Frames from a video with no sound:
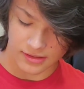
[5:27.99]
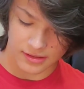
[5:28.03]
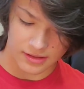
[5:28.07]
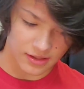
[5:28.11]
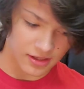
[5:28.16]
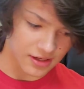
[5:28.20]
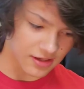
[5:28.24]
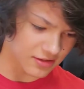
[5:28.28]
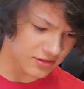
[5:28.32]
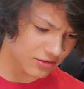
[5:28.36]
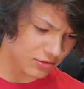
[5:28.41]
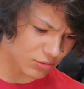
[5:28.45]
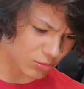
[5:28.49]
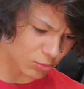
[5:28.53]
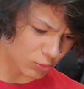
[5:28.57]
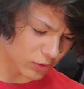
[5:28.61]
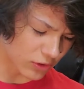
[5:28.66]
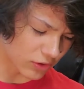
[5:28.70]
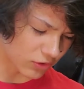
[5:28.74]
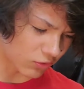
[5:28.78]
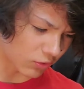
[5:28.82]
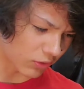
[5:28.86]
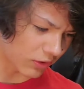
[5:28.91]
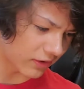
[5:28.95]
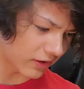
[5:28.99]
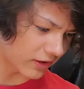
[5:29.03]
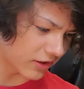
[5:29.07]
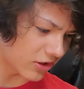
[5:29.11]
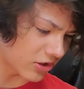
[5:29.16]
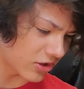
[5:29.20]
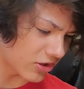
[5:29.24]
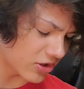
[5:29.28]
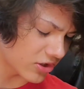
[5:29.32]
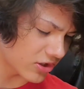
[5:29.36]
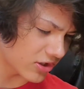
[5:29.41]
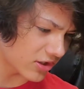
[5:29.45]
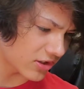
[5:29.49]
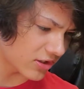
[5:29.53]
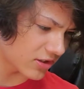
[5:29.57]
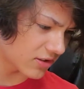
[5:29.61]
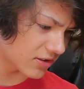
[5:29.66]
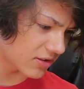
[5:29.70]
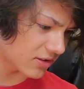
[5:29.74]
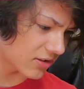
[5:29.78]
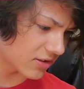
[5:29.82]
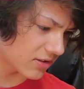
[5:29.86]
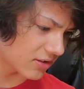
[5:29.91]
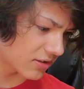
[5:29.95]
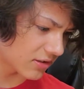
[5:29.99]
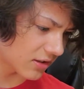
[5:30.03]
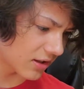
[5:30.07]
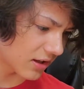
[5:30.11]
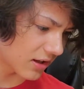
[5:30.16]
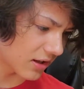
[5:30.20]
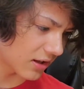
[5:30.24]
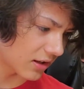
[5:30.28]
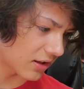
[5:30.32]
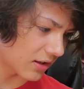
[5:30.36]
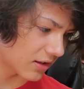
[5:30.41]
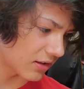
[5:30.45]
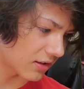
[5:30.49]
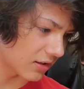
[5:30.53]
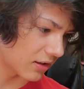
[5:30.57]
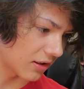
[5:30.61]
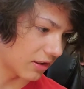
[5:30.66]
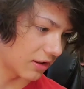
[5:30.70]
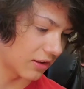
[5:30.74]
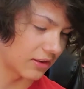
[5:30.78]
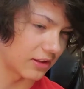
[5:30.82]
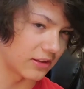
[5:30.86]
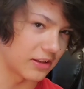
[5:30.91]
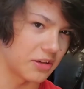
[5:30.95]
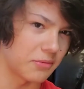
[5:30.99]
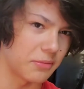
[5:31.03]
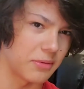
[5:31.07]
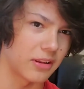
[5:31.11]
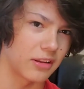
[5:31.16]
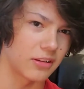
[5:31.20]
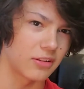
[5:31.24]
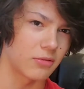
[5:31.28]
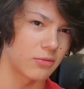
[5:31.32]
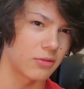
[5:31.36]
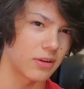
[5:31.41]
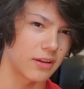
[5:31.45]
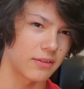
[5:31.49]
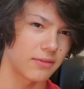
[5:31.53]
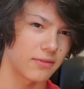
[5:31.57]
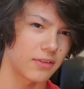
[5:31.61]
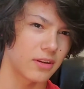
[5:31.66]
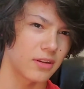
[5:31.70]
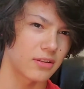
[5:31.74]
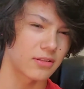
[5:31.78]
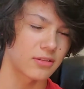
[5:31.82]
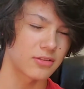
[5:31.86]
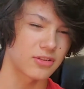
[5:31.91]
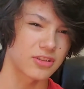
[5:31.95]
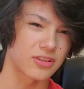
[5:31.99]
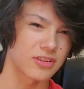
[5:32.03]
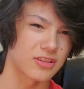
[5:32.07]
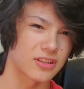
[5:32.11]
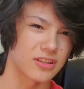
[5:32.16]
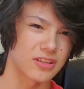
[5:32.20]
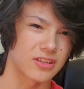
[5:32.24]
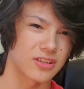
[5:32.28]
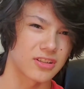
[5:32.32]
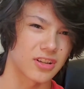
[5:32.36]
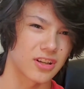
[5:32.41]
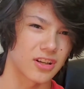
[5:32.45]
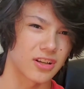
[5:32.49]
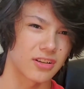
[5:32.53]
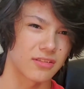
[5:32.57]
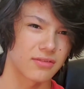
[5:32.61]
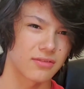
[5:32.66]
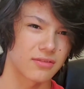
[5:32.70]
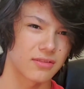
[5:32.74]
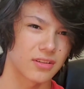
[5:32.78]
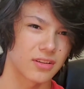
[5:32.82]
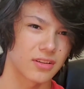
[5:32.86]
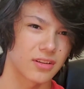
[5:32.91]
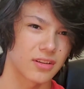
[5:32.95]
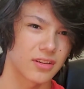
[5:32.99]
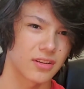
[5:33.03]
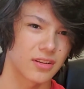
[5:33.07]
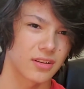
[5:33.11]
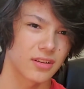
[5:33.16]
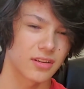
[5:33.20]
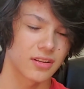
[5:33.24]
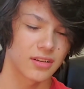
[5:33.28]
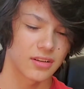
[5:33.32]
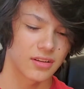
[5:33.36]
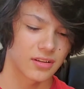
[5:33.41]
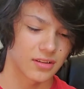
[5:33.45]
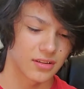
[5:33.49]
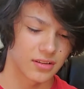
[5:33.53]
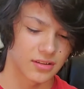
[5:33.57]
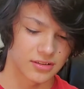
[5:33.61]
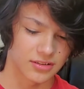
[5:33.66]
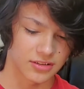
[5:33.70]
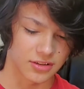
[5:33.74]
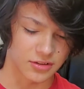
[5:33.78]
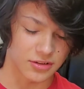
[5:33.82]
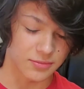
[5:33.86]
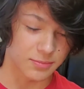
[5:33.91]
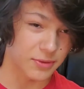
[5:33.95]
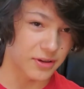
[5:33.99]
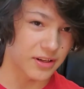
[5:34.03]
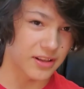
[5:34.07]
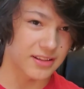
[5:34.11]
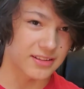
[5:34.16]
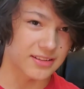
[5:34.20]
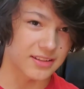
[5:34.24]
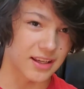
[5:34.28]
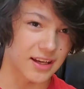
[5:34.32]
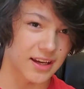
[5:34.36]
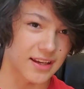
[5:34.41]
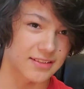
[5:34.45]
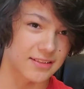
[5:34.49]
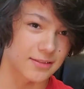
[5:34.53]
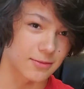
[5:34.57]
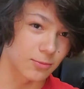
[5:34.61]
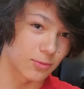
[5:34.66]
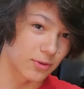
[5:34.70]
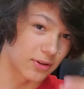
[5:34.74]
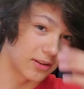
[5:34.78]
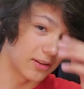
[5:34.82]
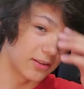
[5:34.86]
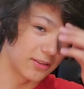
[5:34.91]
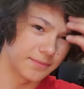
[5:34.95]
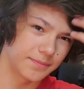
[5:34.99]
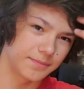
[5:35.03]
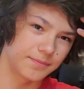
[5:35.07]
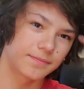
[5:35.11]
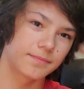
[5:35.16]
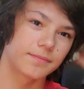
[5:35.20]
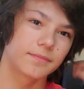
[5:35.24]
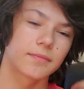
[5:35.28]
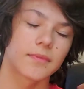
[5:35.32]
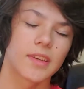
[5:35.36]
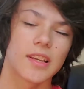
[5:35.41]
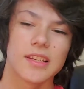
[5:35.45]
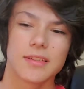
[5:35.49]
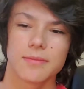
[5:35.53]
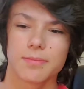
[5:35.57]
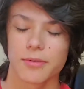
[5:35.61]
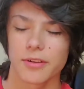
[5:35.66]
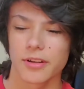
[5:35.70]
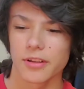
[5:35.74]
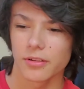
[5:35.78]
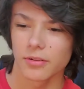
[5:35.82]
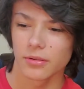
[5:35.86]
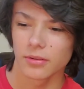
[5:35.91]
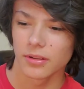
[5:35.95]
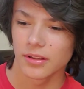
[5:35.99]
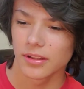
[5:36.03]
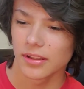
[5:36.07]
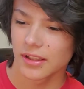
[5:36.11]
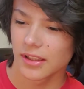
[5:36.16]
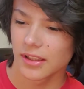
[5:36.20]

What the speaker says: He's, what, 29 inches, and I think they need to be like 2.5 feet, so he's just an inch off. So he's breeding size as well. He's pretty cool.